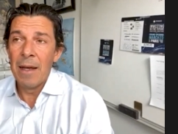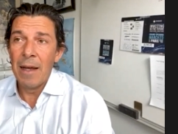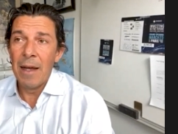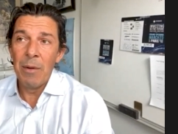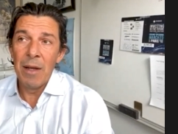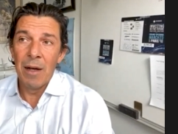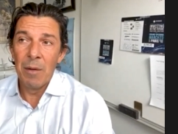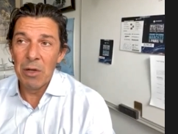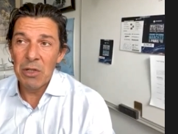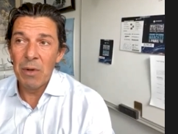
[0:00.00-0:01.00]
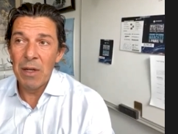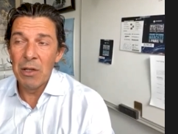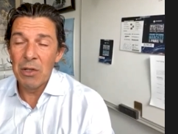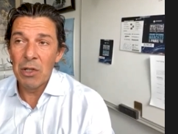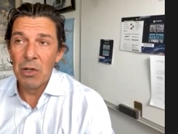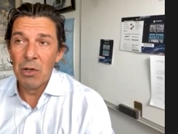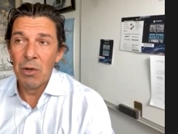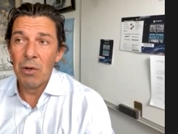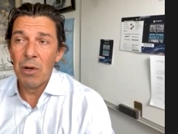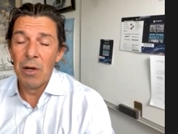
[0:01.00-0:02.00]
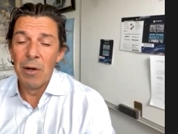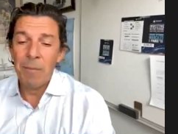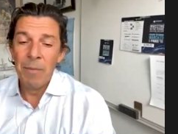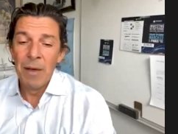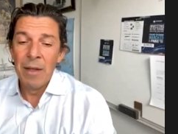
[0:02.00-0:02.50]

area about 20 years ago.